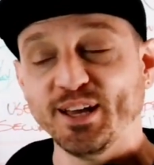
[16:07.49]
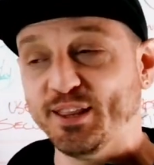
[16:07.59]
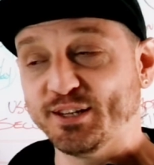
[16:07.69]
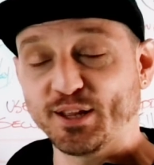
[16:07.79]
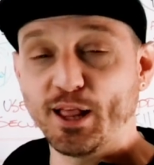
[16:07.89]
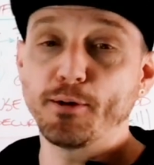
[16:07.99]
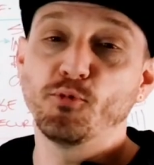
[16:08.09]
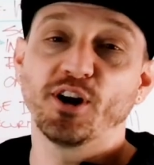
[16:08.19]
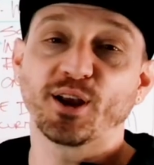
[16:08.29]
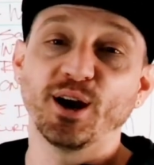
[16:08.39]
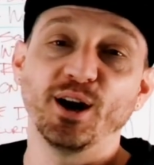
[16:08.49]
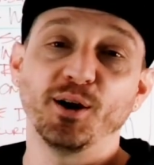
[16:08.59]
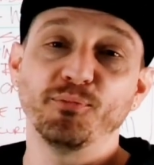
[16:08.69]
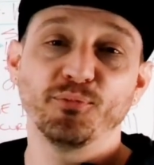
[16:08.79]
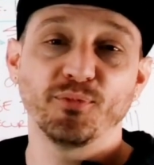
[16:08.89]
There's a lot more to
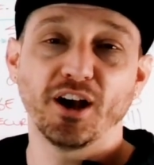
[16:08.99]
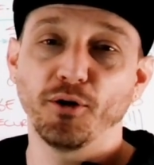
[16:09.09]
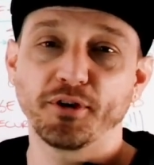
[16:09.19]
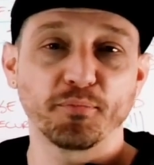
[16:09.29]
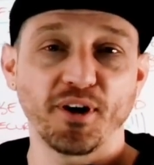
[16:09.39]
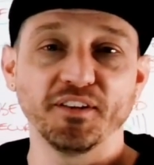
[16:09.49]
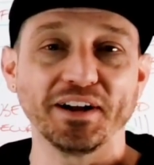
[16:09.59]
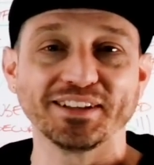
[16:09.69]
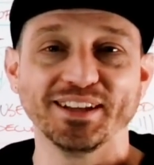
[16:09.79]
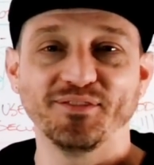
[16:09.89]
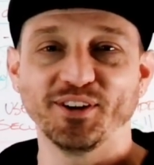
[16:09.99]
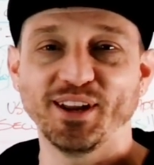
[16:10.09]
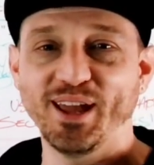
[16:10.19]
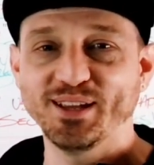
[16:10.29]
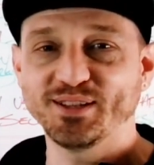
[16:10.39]
come. We could probably talk for
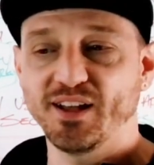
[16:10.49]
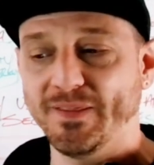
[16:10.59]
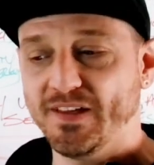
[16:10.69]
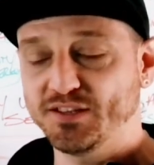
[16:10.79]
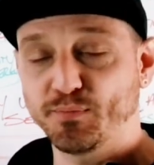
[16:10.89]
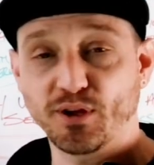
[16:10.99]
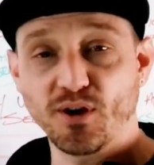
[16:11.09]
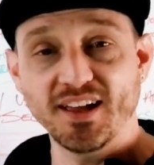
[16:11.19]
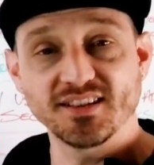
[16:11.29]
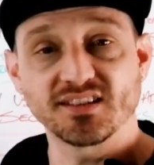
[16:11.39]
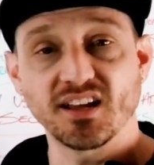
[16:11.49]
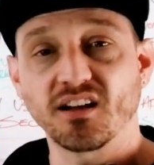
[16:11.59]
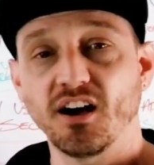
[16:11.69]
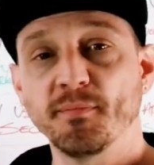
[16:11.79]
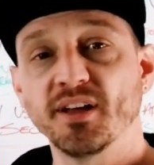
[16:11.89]
days on this, but go ahead and send
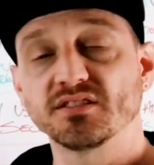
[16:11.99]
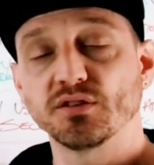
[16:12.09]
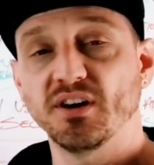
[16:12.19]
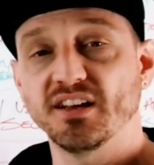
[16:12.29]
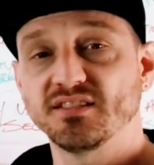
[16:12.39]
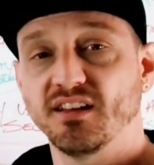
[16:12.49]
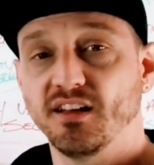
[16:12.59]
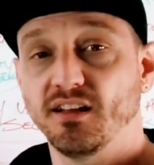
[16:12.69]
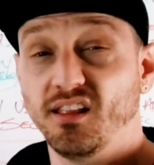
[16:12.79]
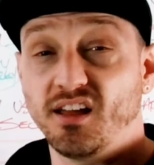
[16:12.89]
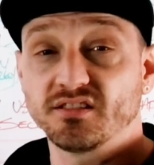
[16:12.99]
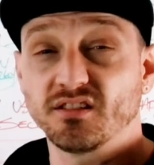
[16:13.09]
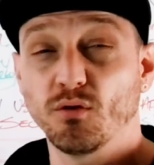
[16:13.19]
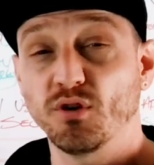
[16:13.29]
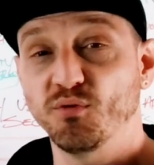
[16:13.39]
comments to us and let us
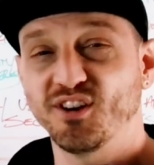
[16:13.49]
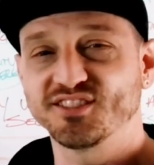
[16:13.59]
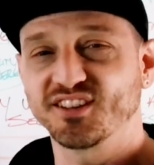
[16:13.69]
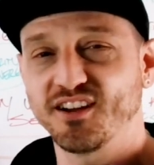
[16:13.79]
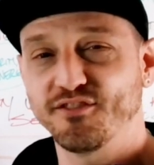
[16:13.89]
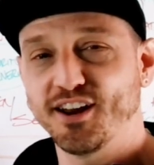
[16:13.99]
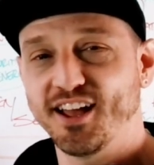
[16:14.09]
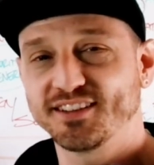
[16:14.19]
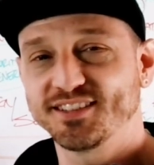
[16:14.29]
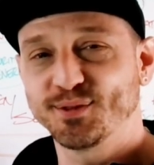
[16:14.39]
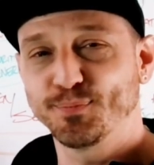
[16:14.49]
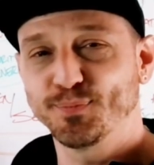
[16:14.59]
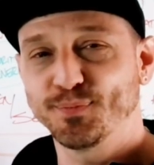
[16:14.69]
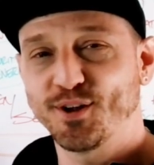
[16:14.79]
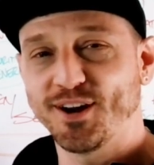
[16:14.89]
know what you want us to cover next.
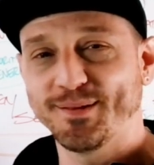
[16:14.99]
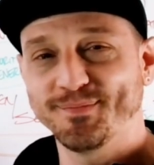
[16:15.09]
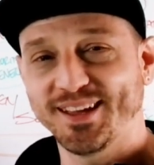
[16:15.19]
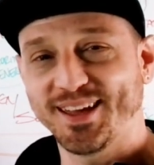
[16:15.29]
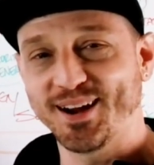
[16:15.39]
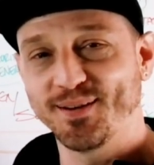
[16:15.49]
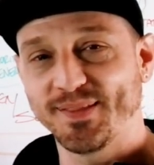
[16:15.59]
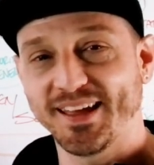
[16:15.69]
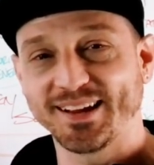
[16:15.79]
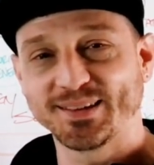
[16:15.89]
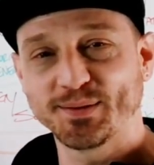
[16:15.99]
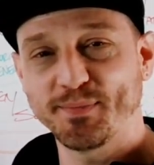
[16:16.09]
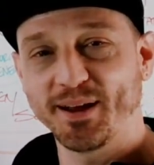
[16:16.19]
All right, take care. Thanks. Bye.